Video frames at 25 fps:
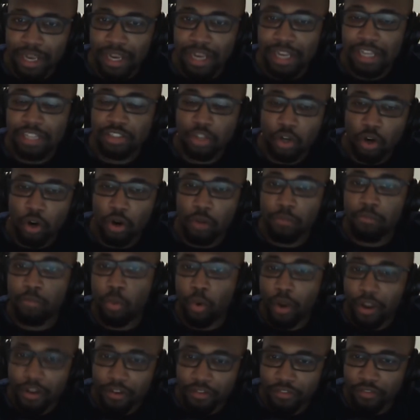is her
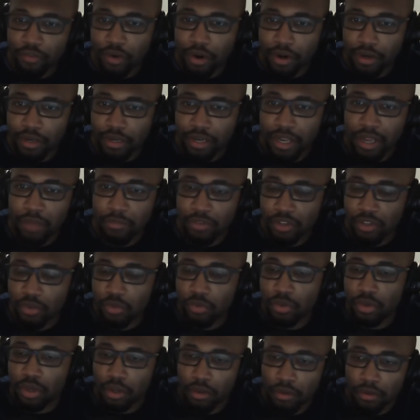boyfriend named
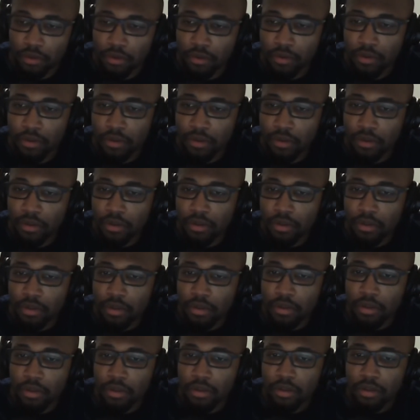Yuta.
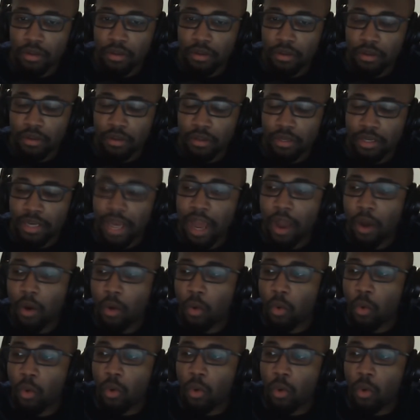Now,